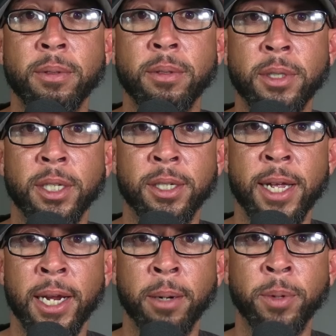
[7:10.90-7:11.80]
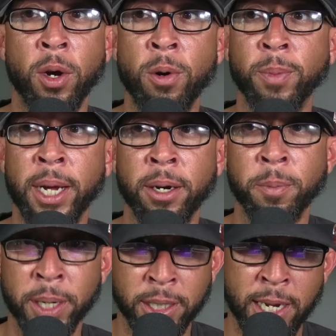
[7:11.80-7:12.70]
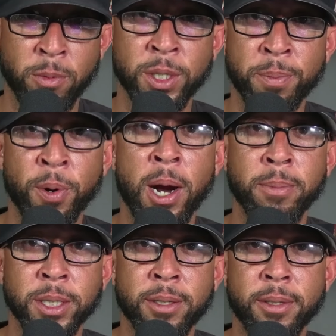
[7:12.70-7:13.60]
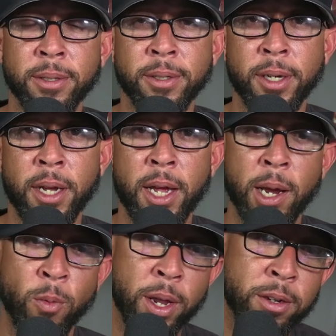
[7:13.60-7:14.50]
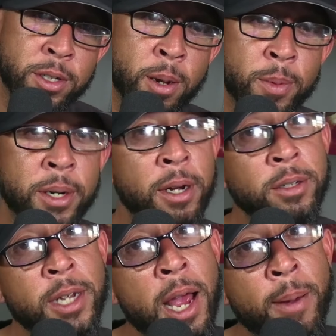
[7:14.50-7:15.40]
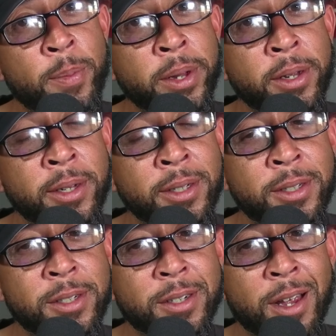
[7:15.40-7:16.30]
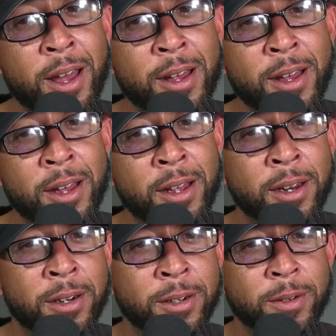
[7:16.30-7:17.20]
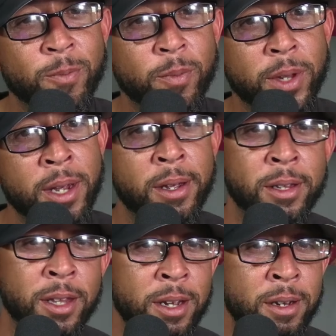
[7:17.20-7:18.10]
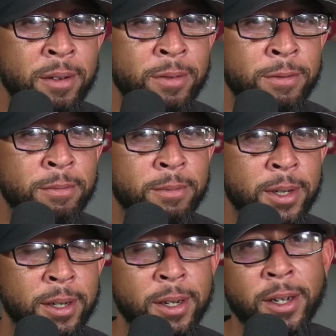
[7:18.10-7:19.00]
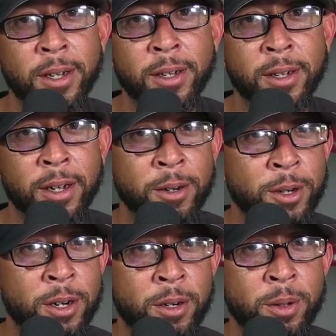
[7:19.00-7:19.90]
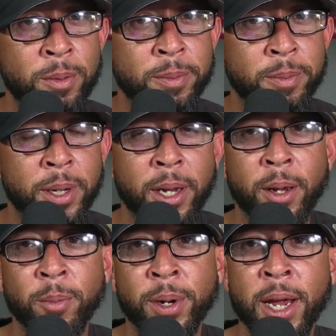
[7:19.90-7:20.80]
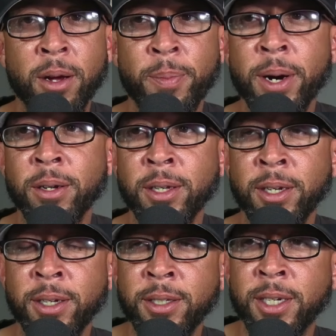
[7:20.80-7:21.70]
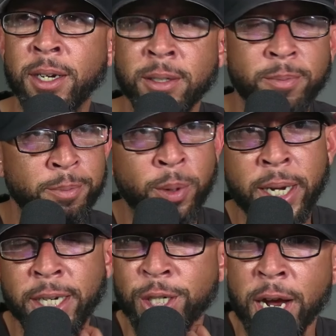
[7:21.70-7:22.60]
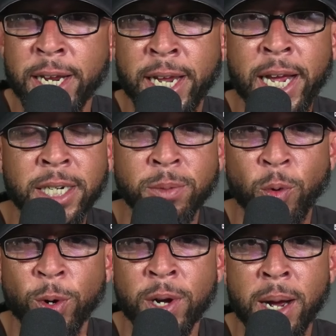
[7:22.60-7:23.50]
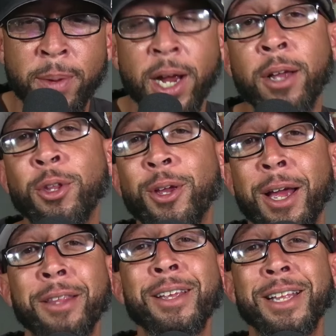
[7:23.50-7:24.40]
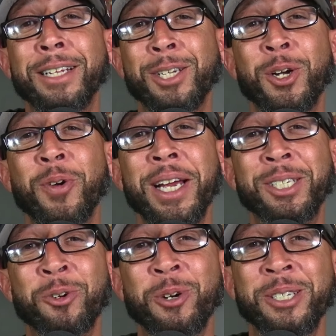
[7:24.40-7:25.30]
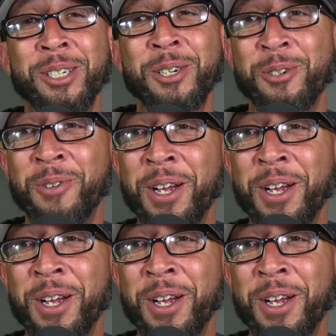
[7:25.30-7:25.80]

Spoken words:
to stand up to Homelander, because that was the promise. And whether something else happens and he can live, I don't know. But now apparently he's playing Johnny Cage in Mortal Kombat. I think that's a great choice too.